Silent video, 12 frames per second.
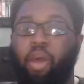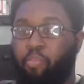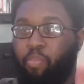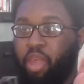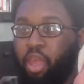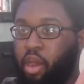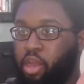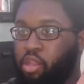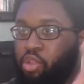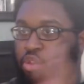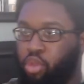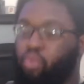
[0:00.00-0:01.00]
But
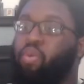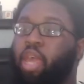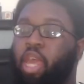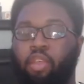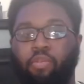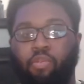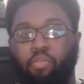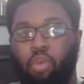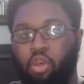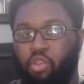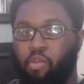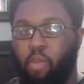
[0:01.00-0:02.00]
beyond the new games,
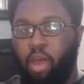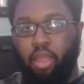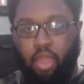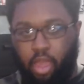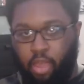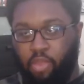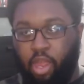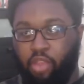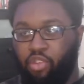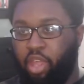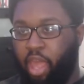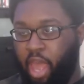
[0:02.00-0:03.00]
most of my games I
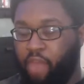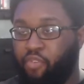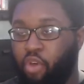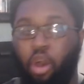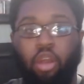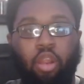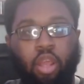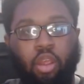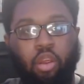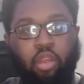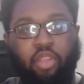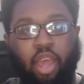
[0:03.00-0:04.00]
actually have on
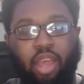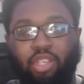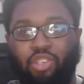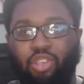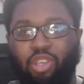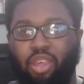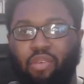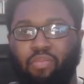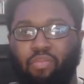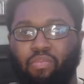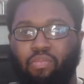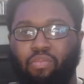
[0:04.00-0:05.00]
here is actually
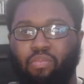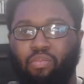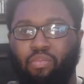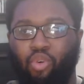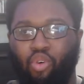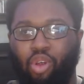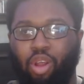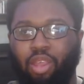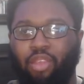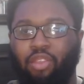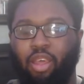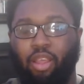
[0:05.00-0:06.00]
more or
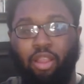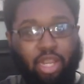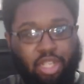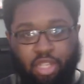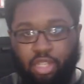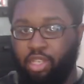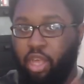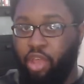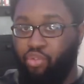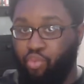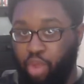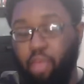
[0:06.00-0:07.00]
less the collection
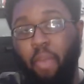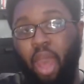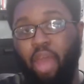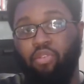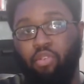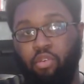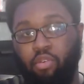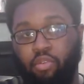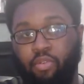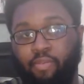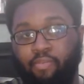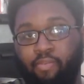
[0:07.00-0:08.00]
slash
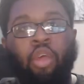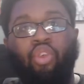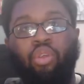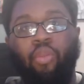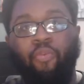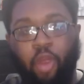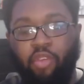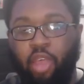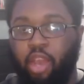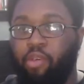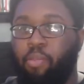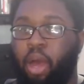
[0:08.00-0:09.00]
remasters. So the first
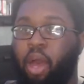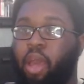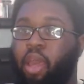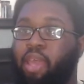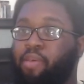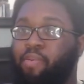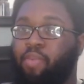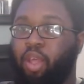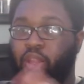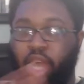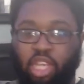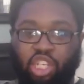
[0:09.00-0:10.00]
out of my
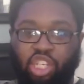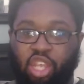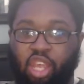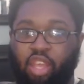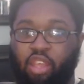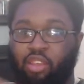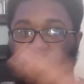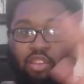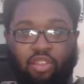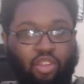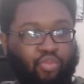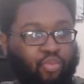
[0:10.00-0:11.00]

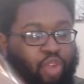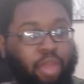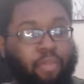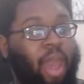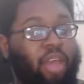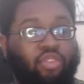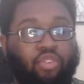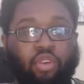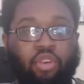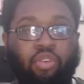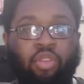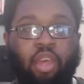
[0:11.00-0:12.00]
collections and
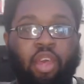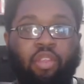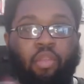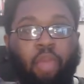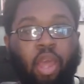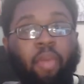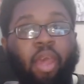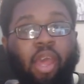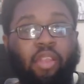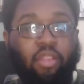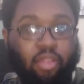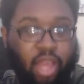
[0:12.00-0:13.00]
remasters is the Mega Man
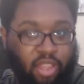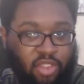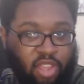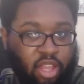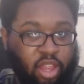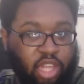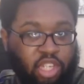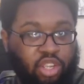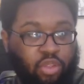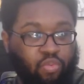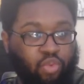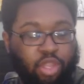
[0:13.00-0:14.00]
X Legacy
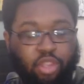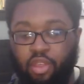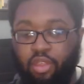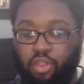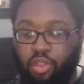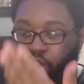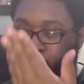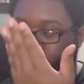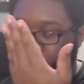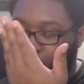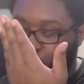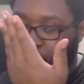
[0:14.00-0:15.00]
Collection, which is
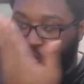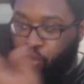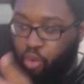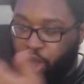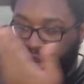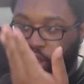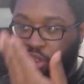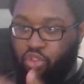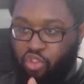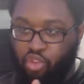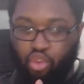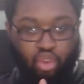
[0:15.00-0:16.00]
includes both one
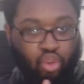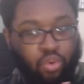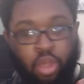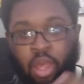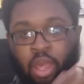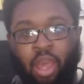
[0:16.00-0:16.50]
and two.